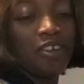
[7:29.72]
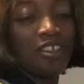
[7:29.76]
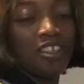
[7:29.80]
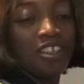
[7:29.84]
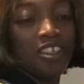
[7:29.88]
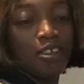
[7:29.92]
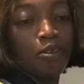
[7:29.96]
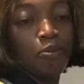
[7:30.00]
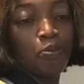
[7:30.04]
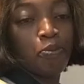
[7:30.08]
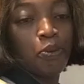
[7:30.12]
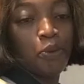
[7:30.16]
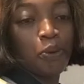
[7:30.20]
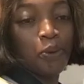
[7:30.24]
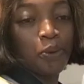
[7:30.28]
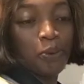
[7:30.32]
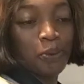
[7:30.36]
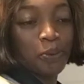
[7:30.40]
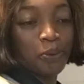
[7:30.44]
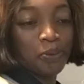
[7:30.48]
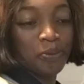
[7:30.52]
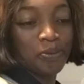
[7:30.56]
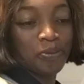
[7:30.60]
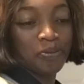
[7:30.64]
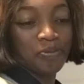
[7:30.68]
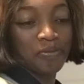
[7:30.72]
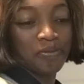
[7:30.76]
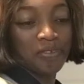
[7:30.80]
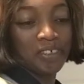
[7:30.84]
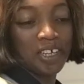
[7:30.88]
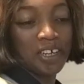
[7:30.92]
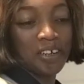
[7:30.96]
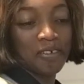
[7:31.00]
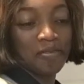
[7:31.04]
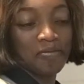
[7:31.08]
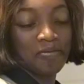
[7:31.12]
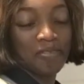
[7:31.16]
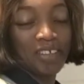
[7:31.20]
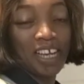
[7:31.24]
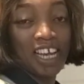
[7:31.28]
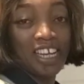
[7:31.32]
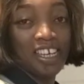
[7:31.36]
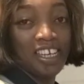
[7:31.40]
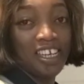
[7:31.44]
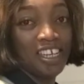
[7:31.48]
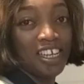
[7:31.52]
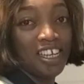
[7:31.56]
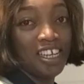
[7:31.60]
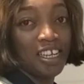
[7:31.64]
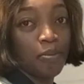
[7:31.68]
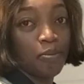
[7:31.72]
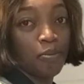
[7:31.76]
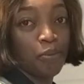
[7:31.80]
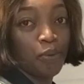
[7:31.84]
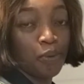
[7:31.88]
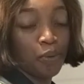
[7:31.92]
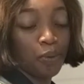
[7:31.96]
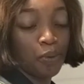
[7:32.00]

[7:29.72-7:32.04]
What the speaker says: forgot this polo. I needed a